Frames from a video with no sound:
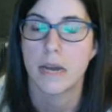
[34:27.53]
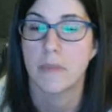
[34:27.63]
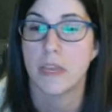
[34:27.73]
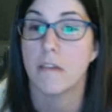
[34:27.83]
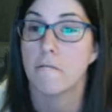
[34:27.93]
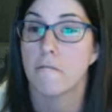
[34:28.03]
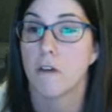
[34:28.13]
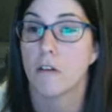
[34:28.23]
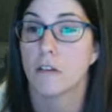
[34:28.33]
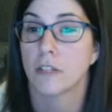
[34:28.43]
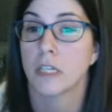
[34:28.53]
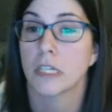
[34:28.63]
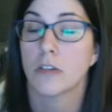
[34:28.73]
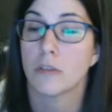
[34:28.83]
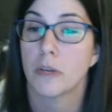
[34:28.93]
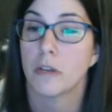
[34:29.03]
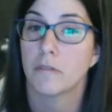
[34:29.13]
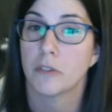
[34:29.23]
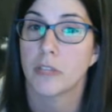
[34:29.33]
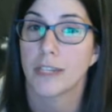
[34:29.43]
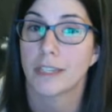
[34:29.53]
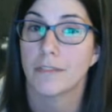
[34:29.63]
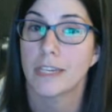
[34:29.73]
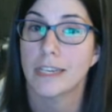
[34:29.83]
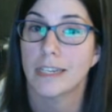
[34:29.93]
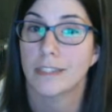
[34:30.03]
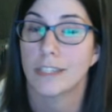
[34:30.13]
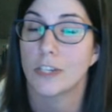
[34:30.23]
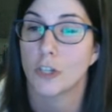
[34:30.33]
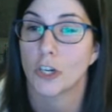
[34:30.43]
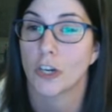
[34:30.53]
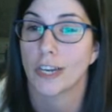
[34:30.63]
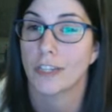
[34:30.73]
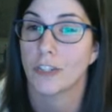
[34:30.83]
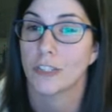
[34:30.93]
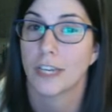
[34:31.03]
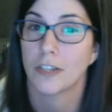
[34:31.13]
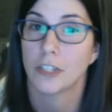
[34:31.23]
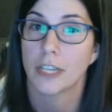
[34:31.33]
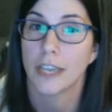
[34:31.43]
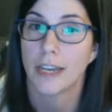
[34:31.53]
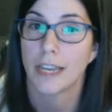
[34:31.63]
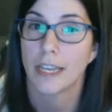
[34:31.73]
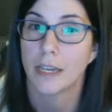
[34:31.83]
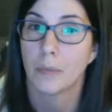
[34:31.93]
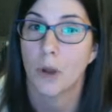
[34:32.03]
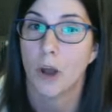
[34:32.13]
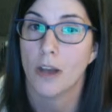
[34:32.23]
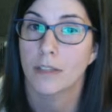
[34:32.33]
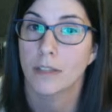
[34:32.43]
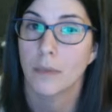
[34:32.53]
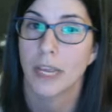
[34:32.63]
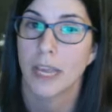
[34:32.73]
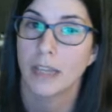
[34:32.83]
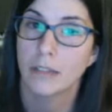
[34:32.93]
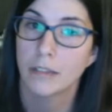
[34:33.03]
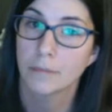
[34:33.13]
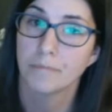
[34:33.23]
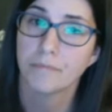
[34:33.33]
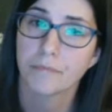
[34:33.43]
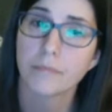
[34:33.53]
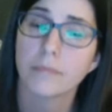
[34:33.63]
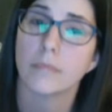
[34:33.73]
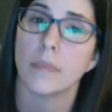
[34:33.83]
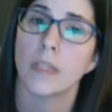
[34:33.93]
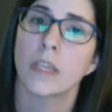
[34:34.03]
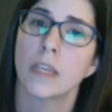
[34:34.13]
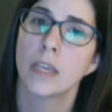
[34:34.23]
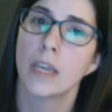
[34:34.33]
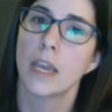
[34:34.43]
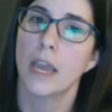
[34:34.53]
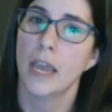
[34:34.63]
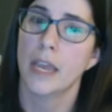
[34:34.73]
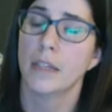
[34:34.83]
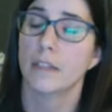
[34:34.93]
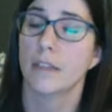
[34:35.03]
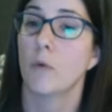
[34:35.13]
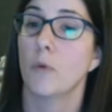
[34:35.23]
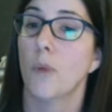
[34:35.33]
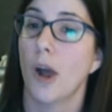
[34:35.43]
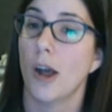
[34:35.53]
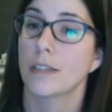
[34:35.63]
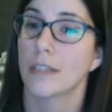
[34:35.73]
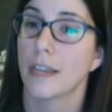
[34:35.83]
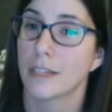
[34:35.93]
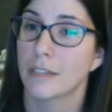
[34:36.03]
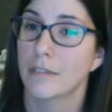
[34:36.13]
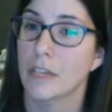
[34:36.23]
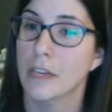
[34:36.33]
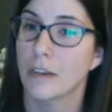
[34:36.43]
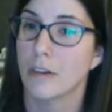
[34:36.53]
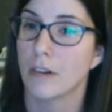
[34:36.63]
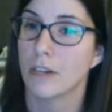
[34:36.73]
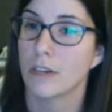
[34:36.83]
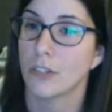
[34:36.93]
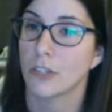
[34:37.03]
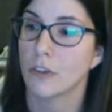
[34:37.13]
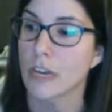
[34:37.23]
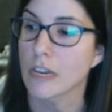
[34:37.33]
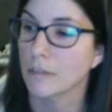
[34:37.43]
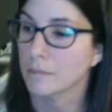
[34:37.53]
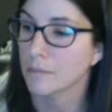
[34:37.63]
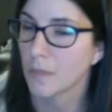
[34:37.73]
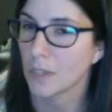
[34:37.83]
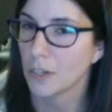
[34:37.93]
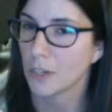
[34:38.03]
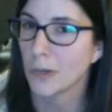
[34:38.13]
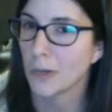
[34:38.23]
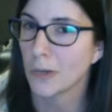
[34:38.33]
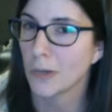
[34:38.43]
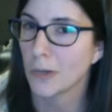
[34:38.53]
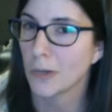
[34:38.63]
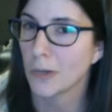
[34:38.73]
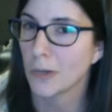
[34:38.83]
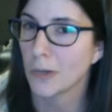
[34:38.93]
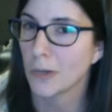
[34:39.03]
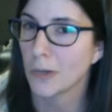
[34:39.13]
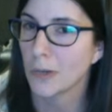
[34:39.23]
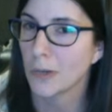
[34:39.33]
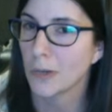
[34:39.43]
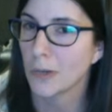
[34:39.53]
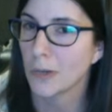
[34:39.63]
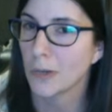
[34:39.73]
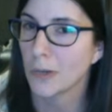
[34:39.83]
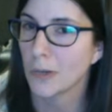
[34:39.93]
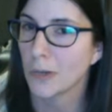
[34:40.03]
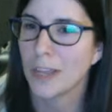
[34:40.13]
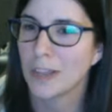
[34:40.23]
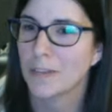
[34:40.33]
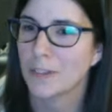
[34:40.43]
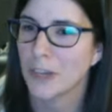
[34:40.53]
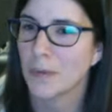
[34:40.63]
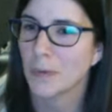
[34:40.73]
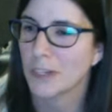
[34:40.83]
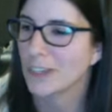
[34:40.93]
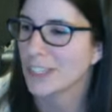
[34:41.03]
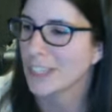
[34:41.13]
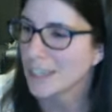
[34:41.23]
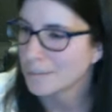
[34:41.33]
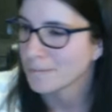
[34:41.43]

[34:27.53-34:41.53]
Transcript: If all of a sudden you're in the middle of doing the activity and as a teacher I need your attention again, I can hit pause on my end, and that will pause the activity on your screen. You're going to notice right here there's a bit of a delay between my live stream and what you're seeing.